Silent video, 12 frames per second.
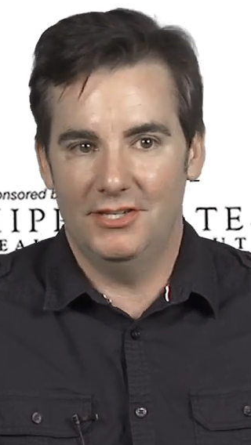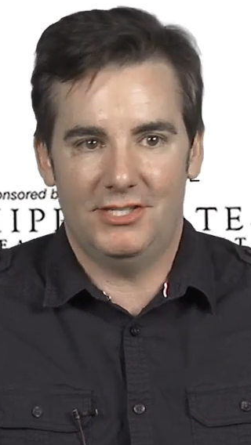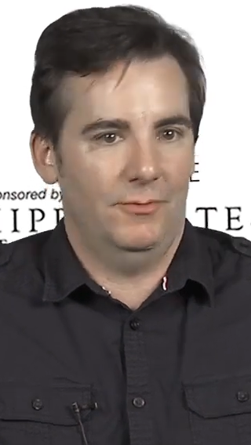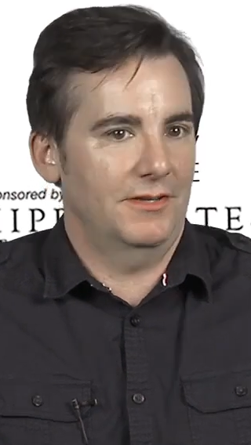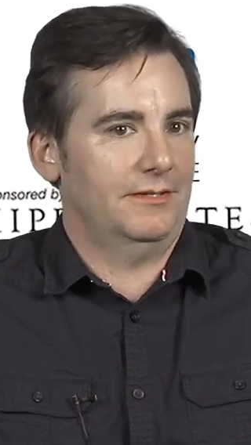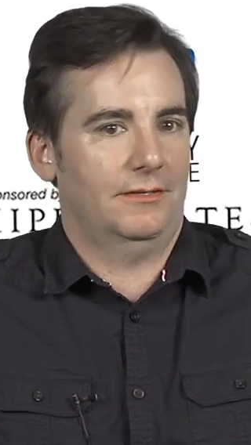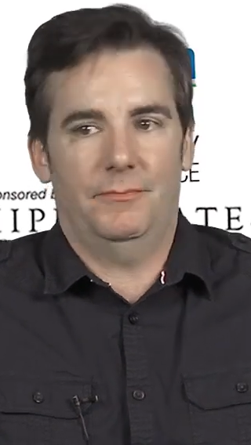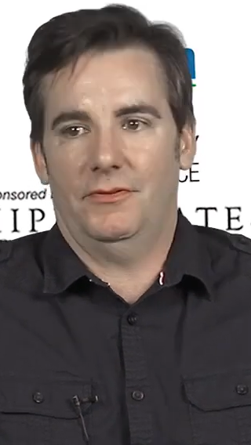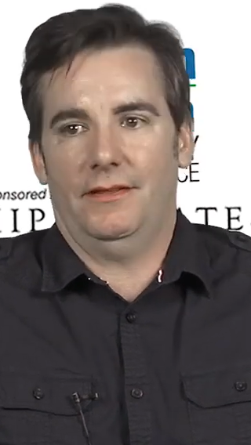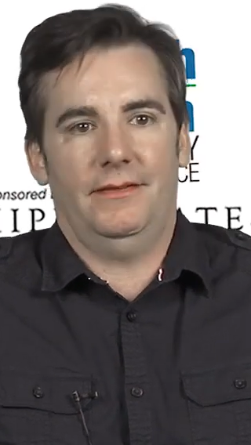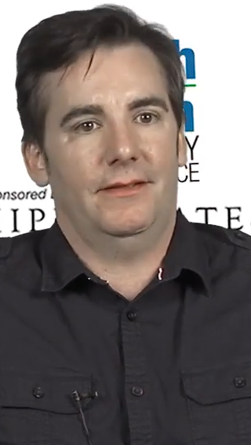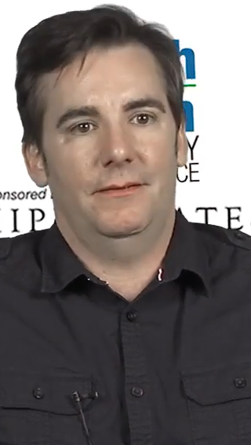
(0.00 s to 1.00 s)
At least she
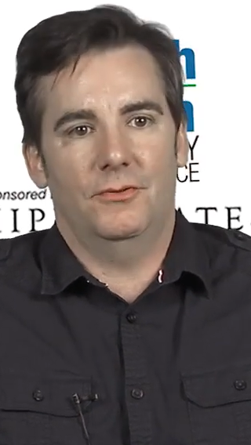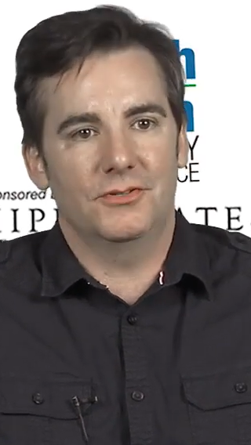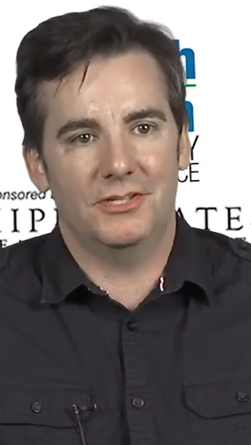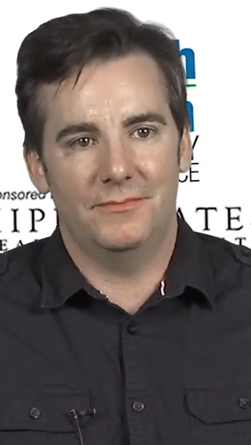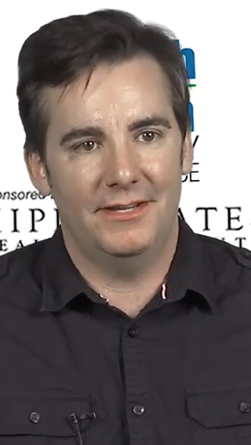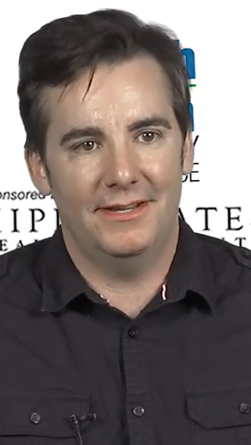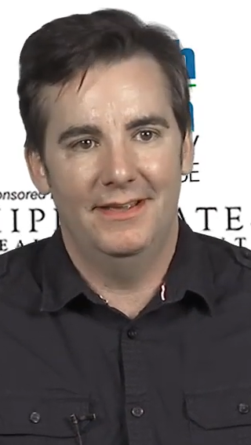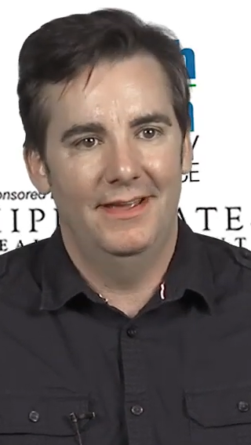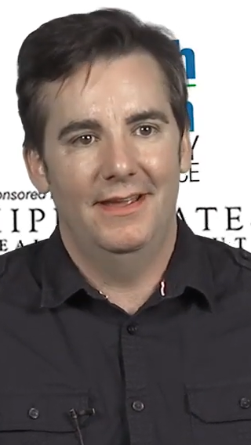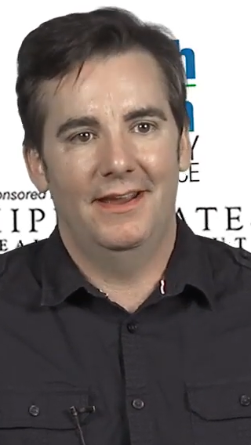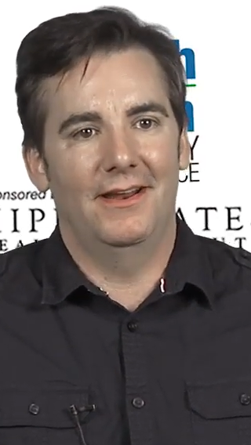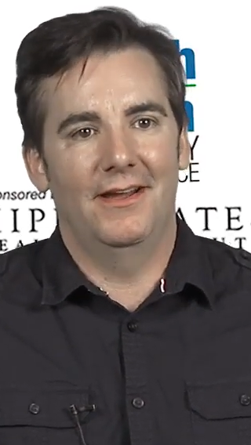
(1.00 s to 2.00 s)
wasn't completely going to bullshit
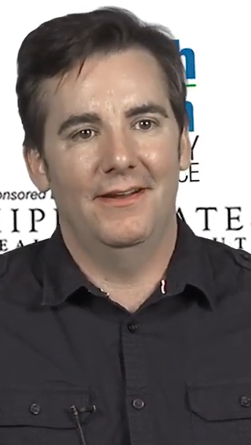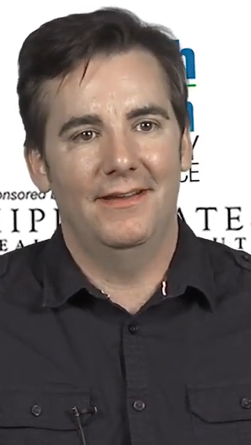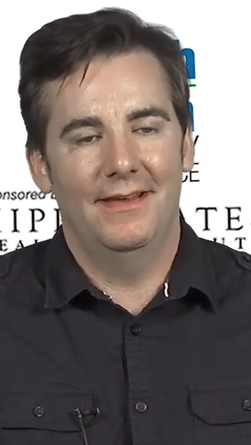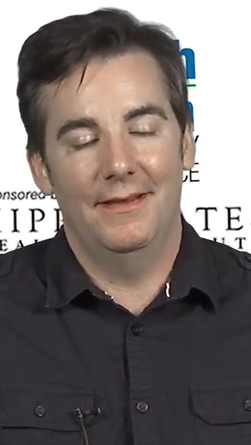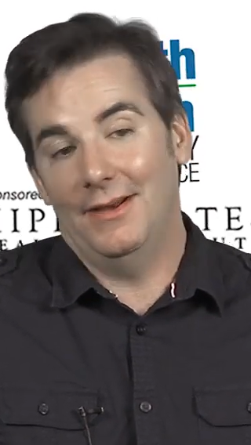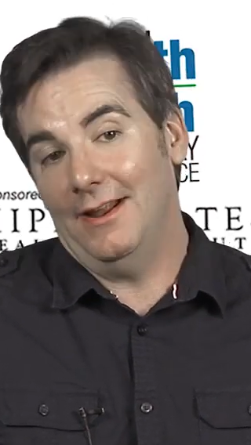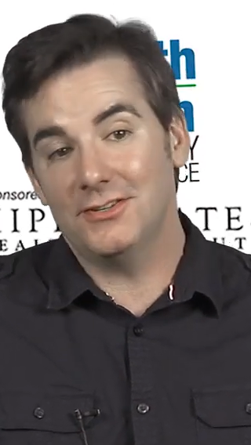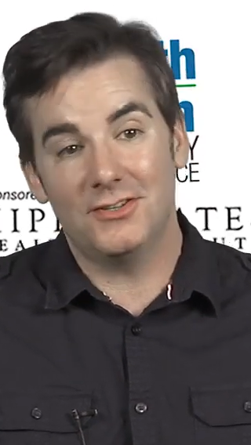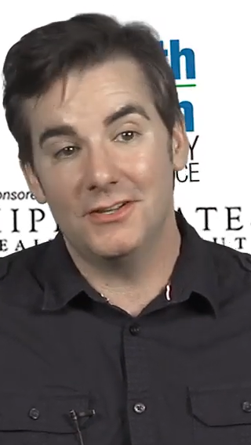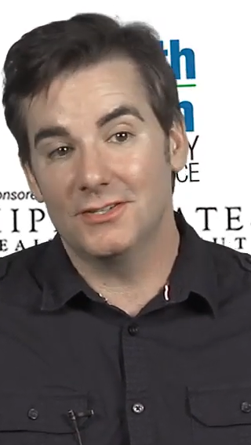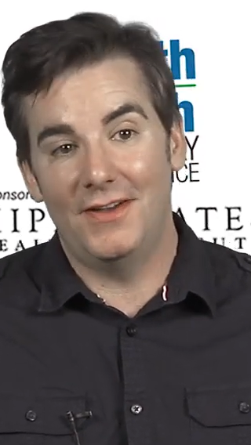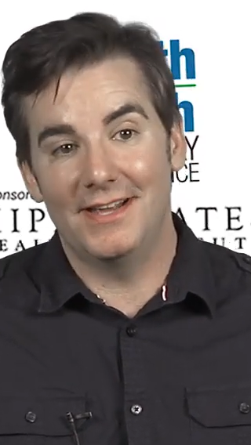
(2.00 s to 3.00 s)
me, And
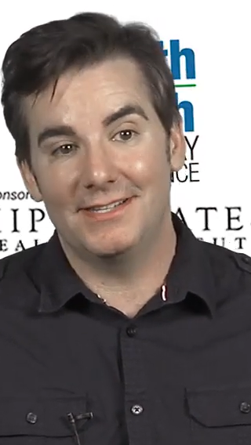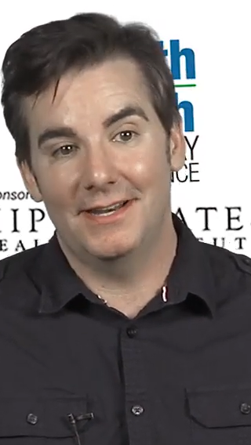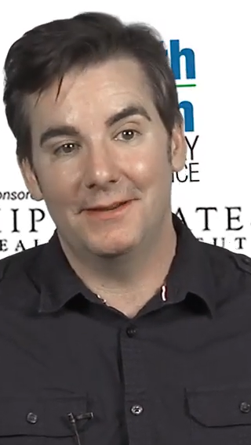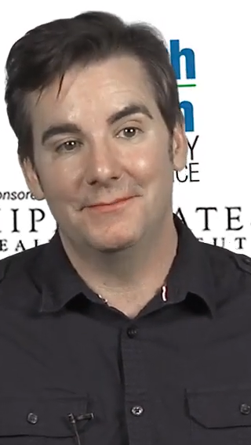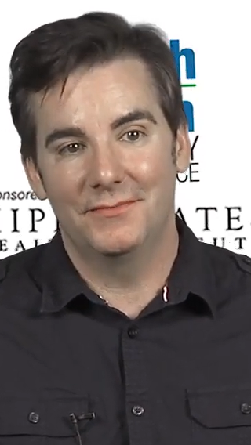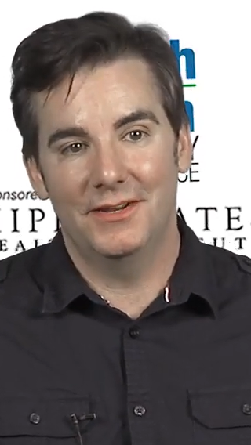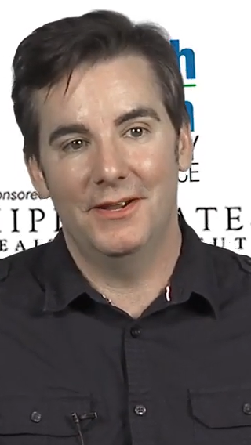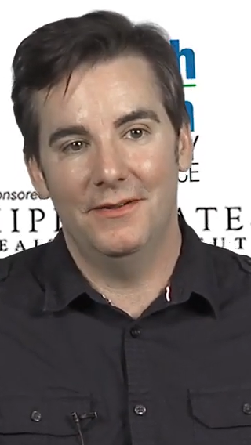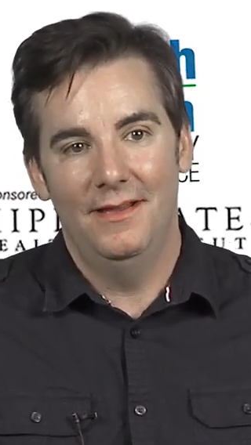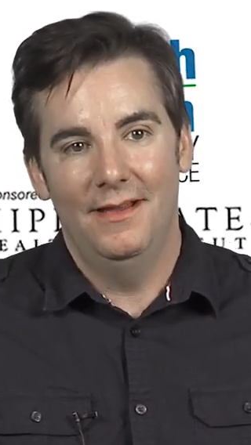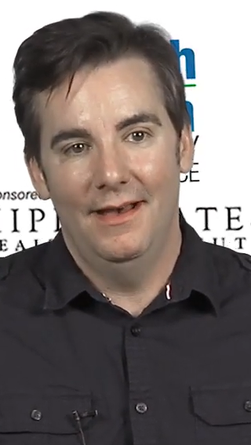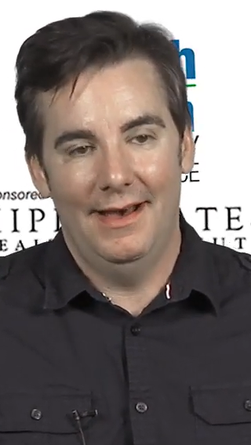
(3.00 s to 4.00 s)
that was fascinating,
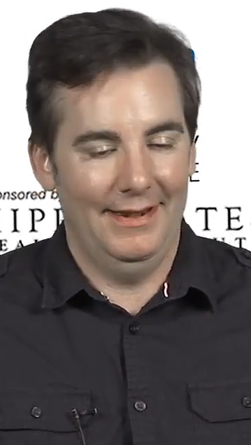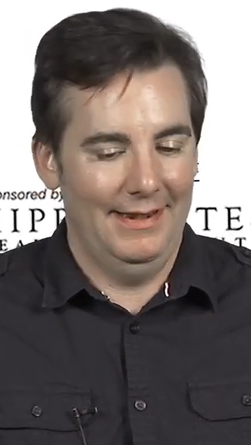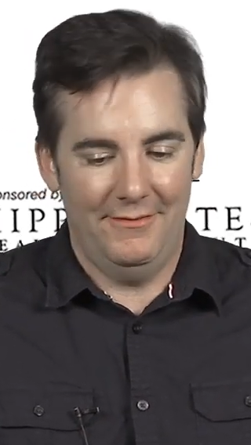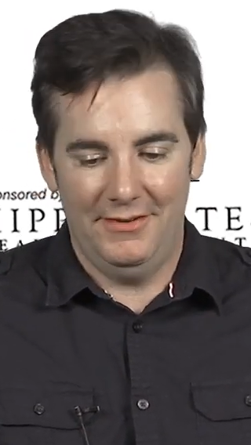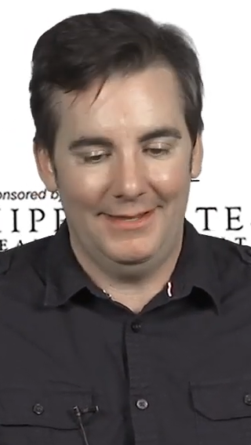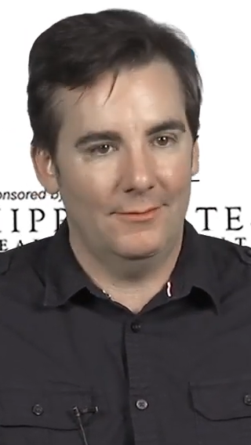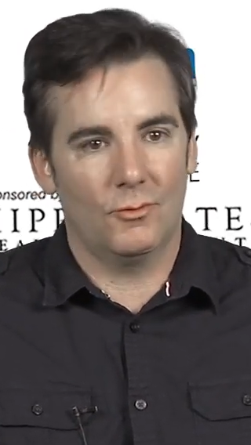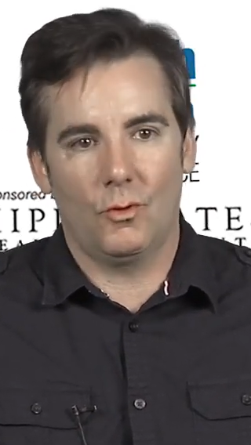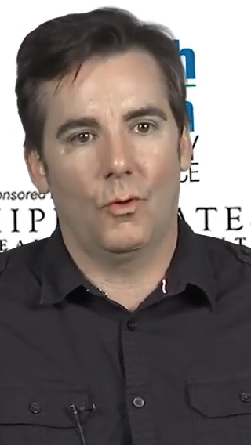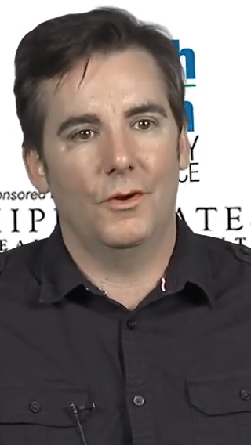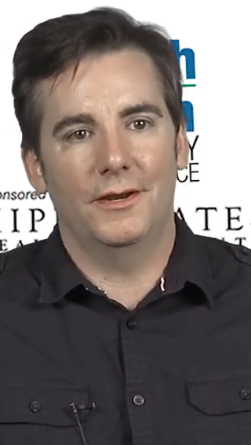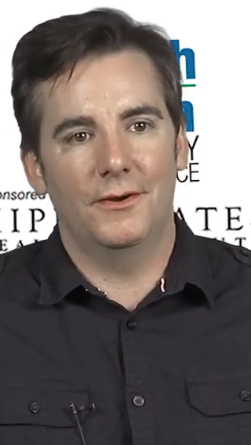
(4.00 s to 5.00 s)
I didn't have
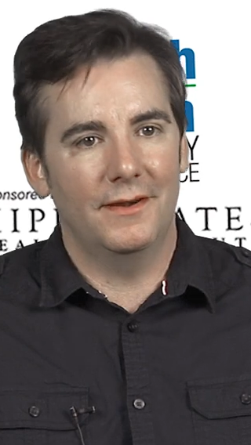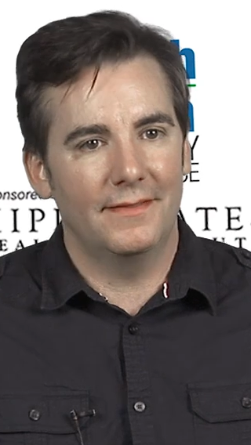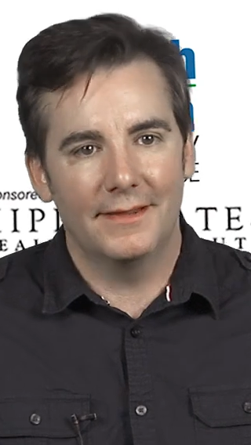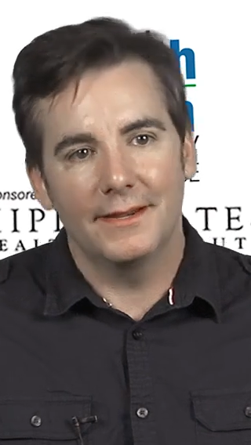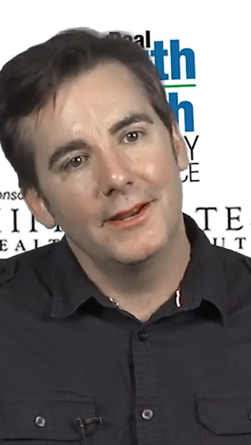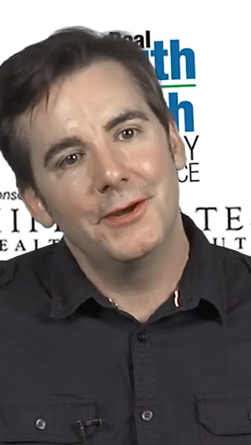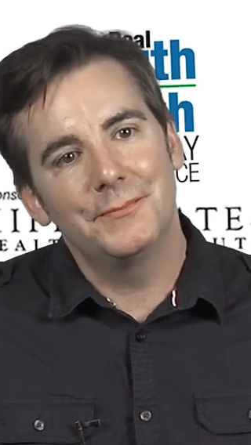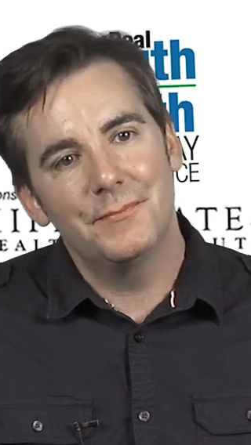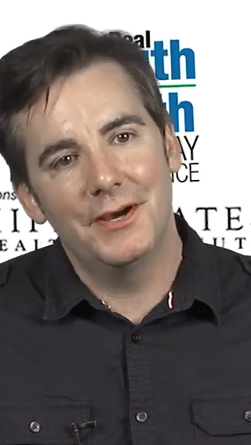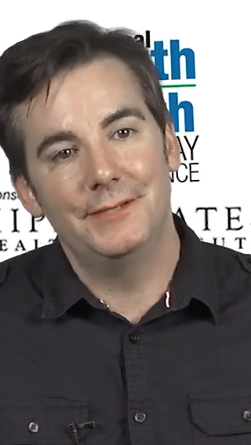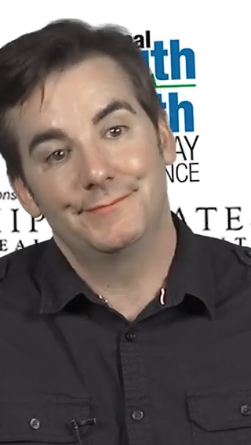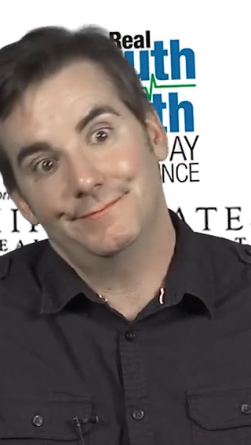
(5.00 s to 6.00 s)
anything recorded or
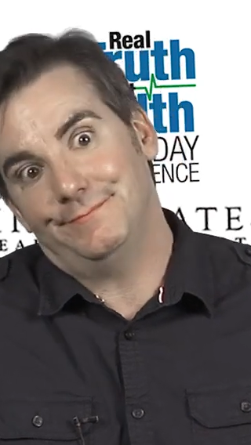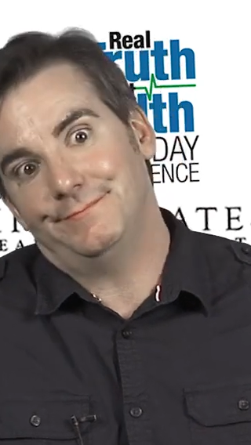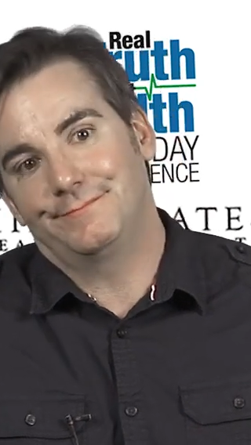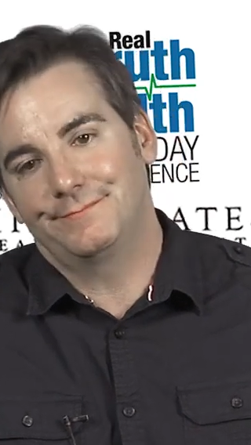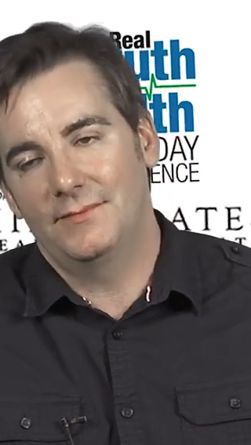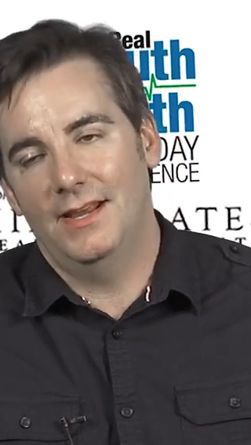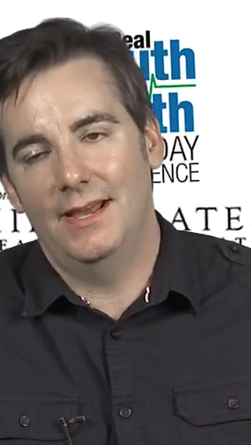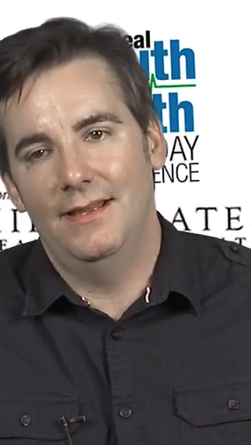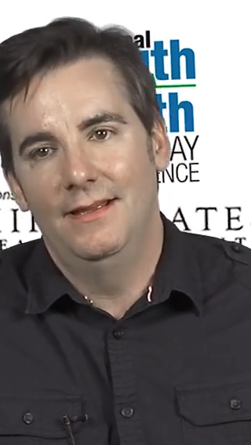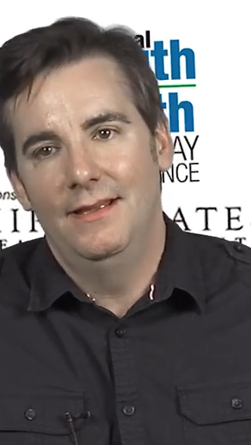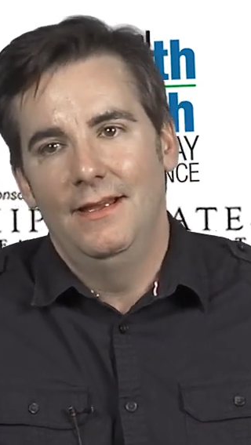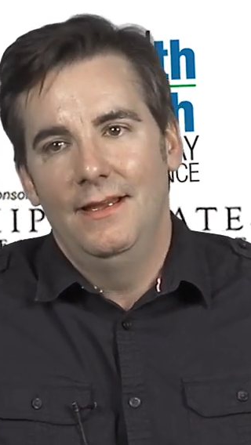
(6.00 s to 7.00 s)
anything, but
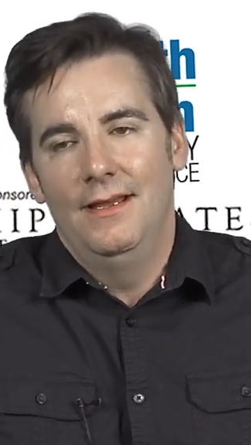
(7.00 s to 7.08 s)
yeah.